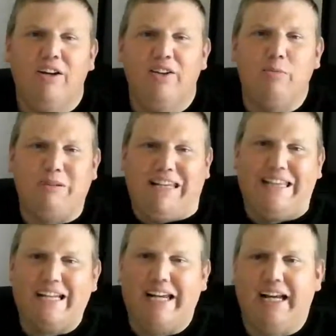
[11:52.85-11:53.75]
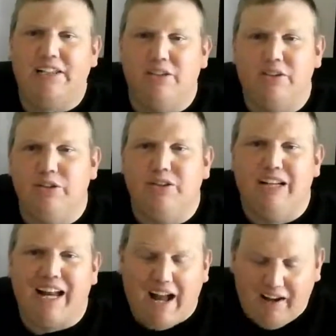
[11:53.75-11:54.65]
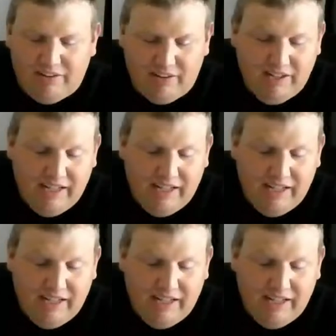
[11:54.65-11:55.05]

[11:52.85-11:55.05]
to be that cancer, to get out.